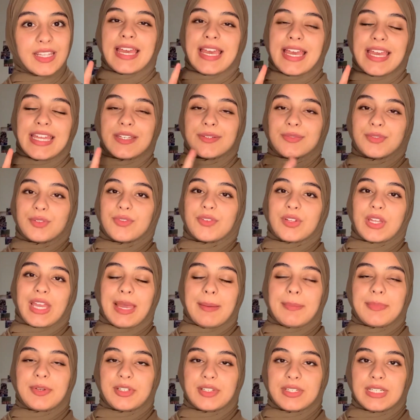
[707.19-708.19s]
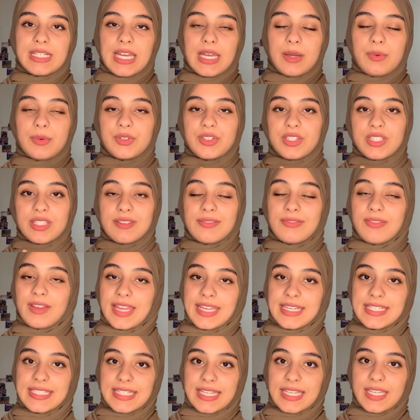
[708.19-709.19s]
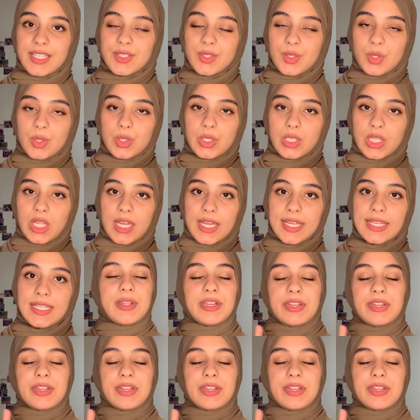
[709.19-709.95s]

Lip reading: And for vocabulary, I would just find decks online.